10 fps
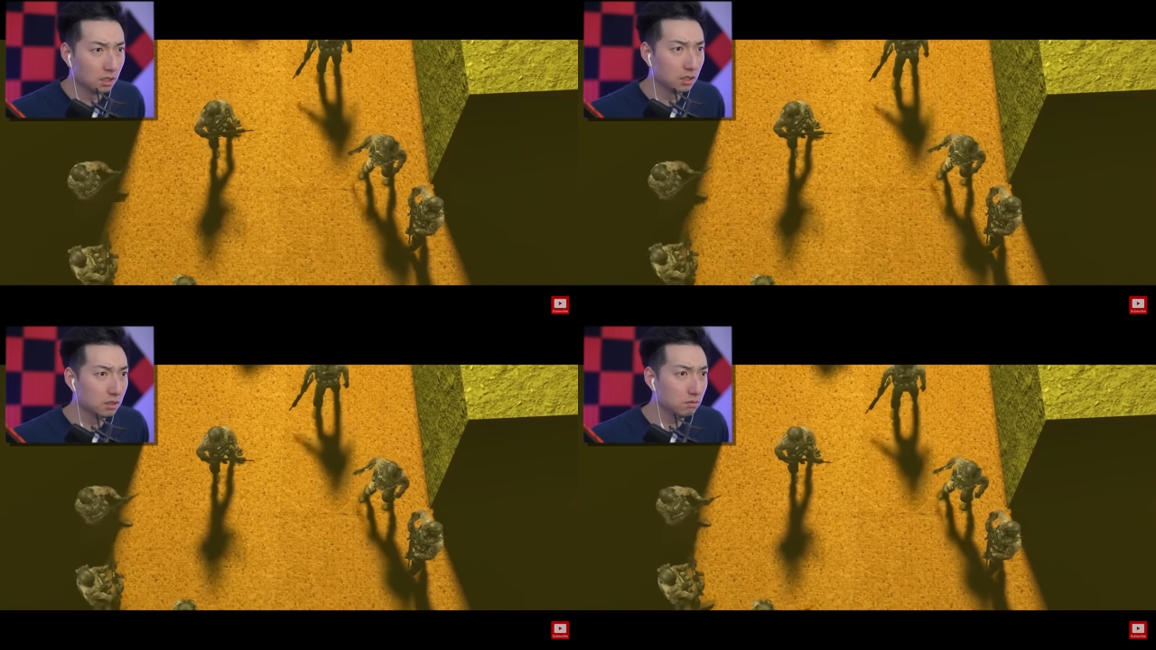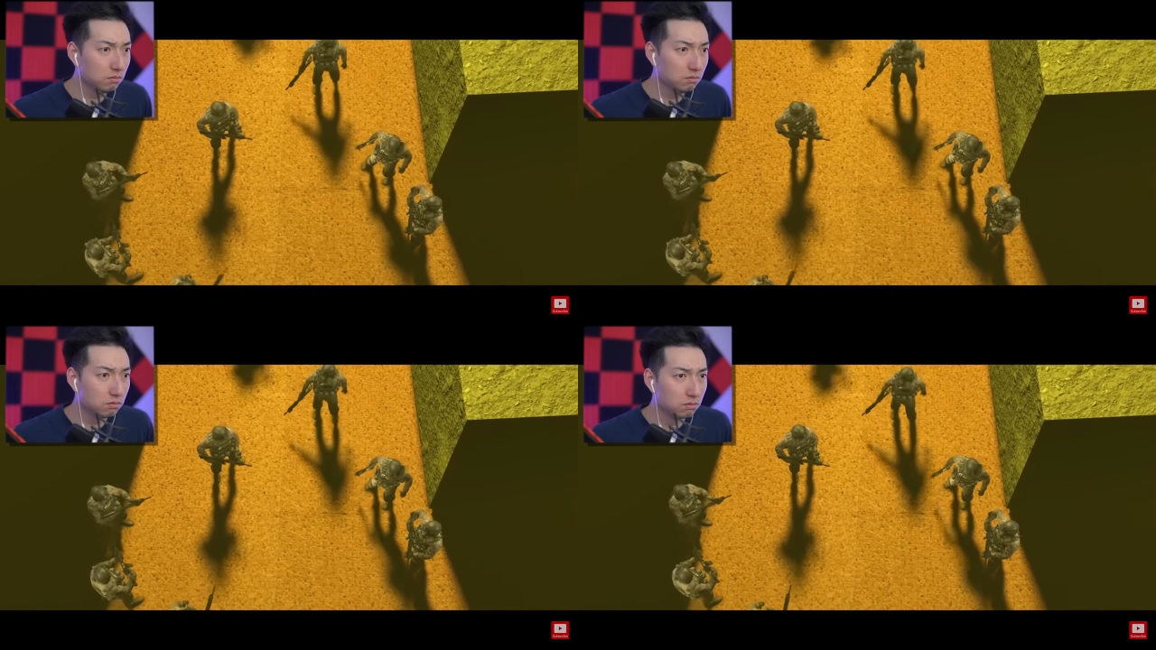
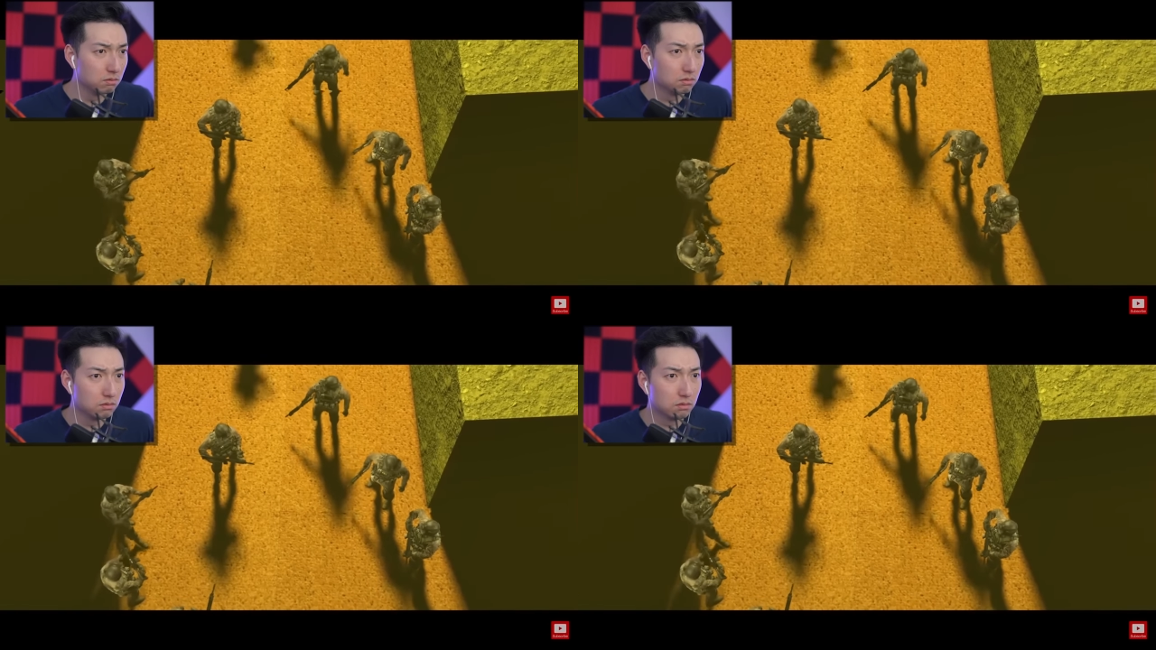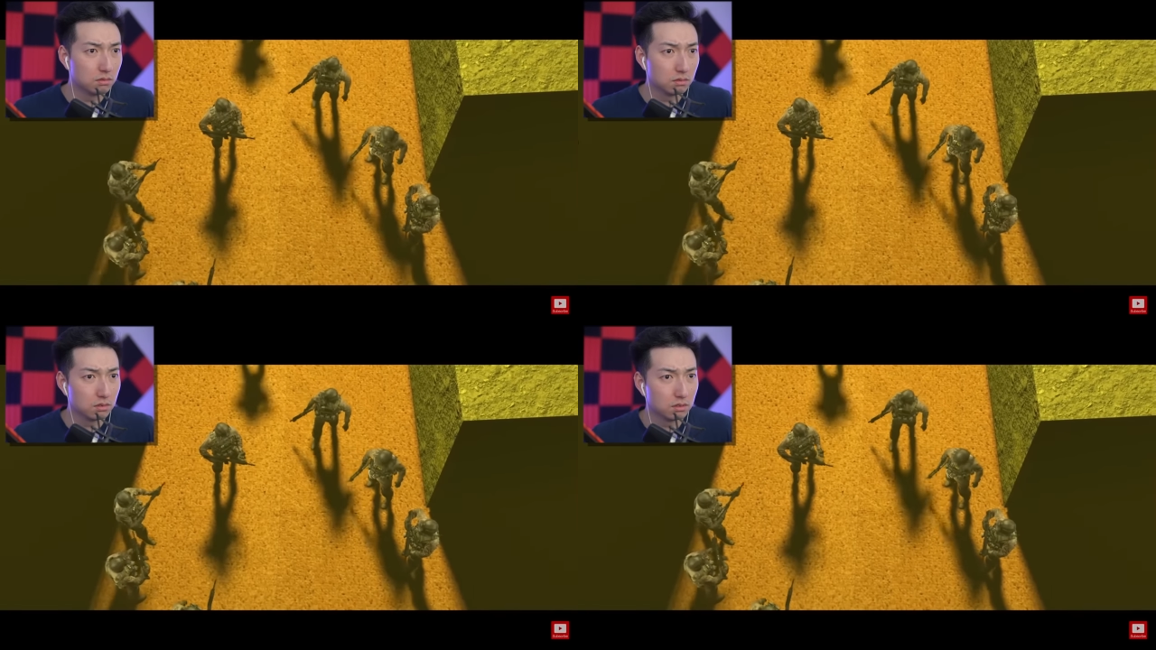
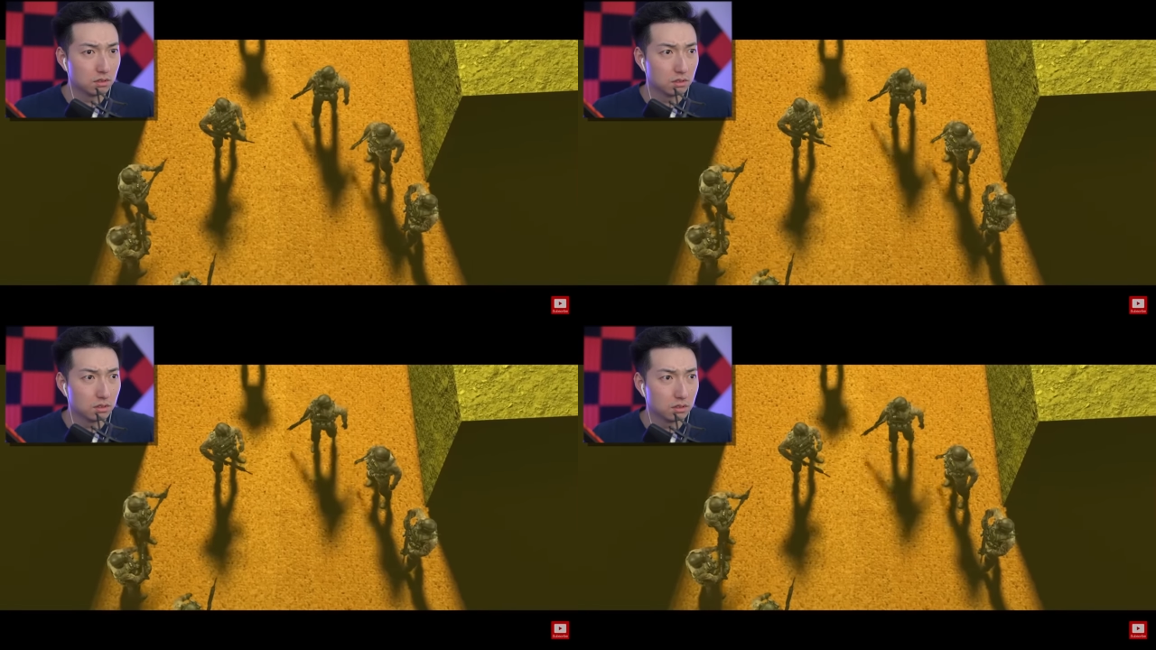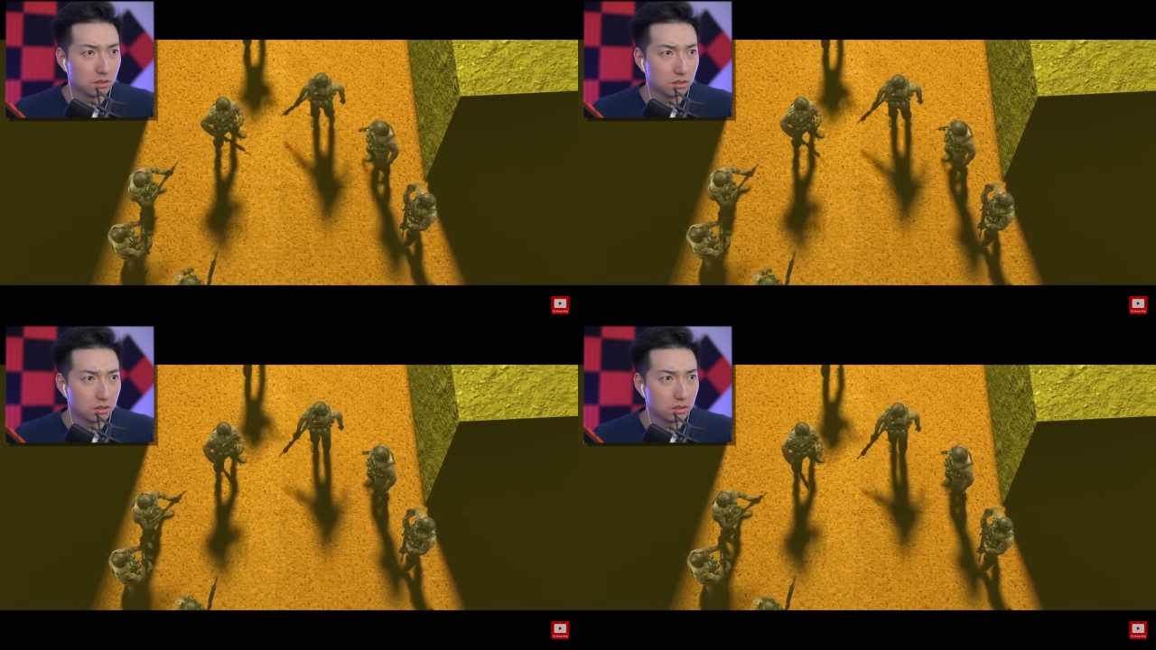
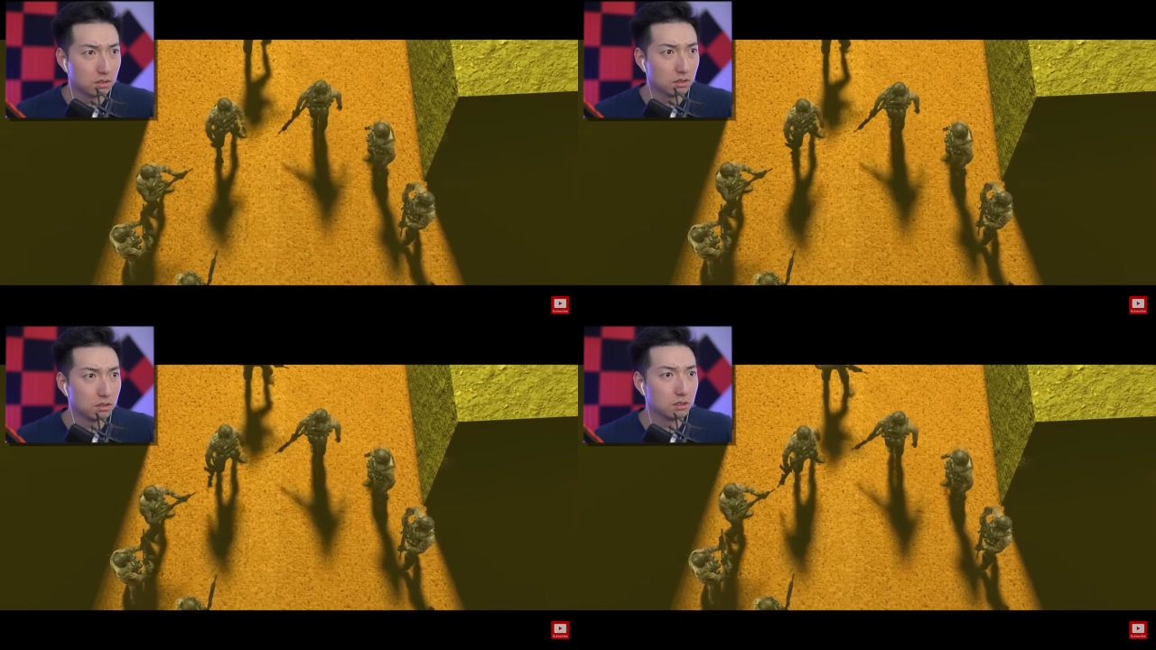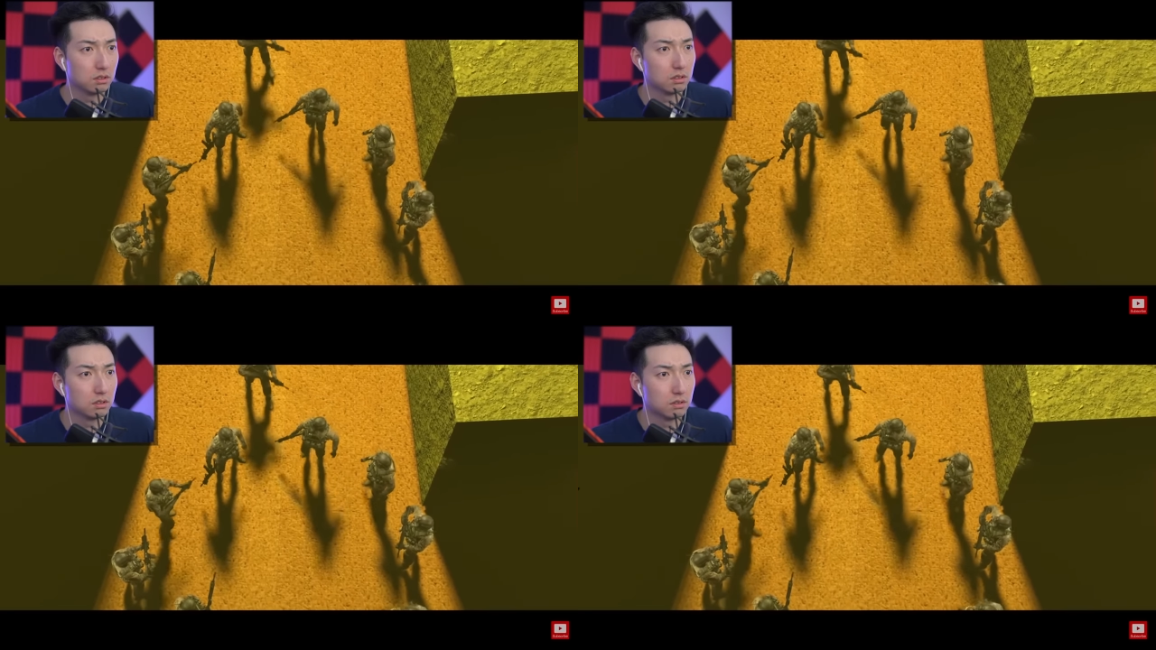
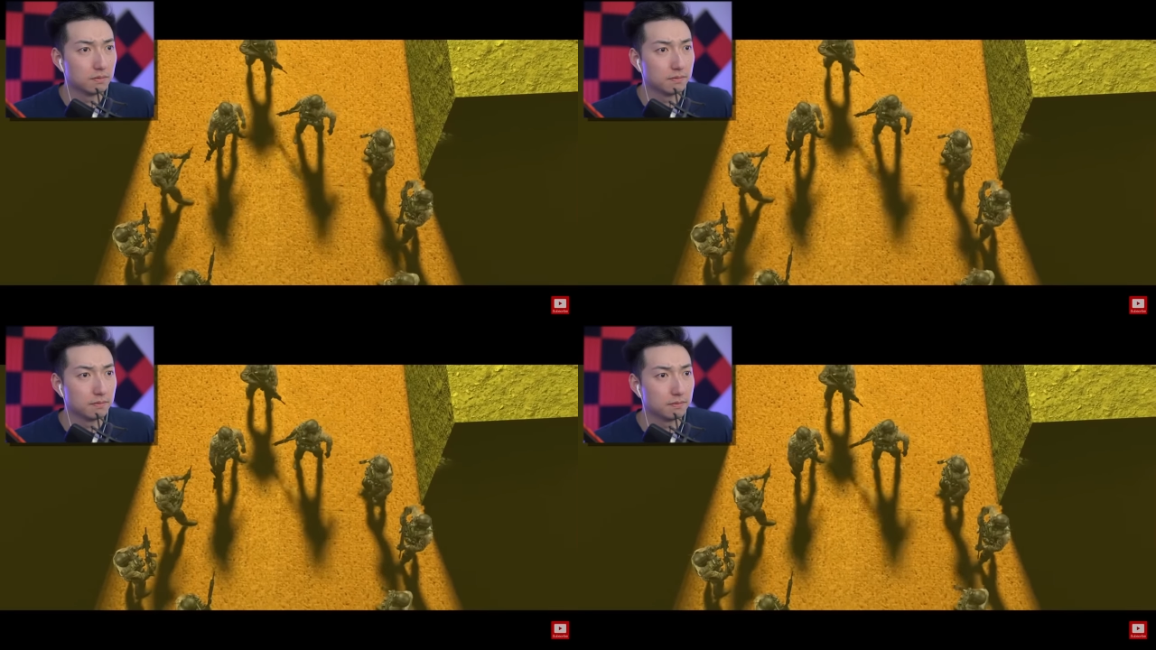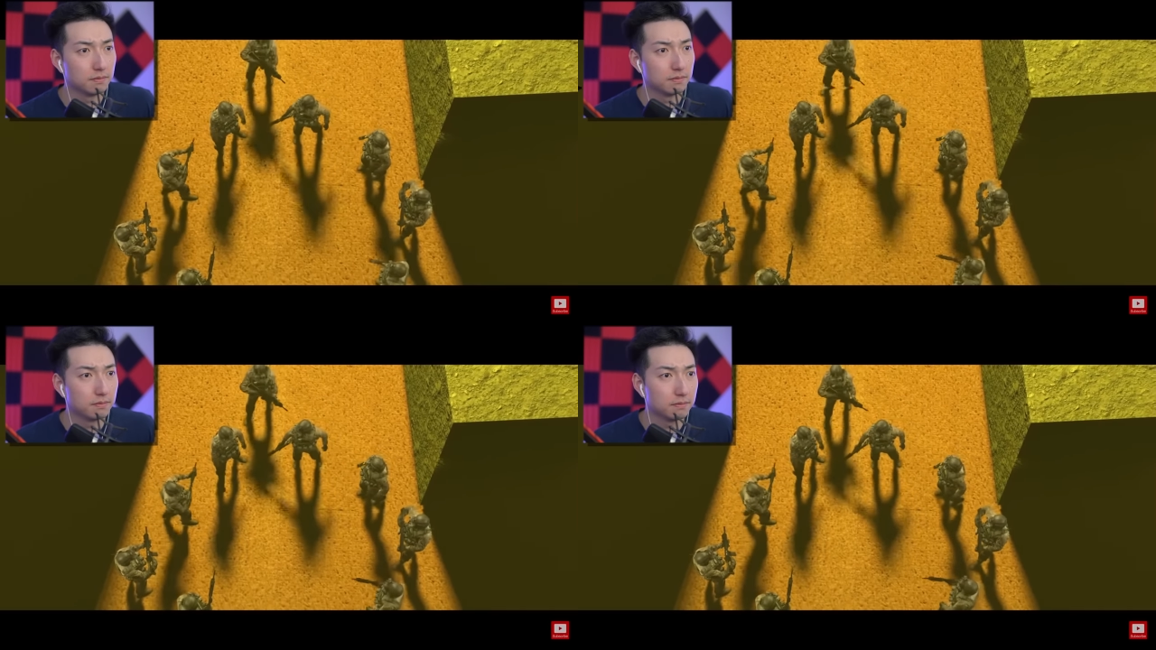Nothing is said.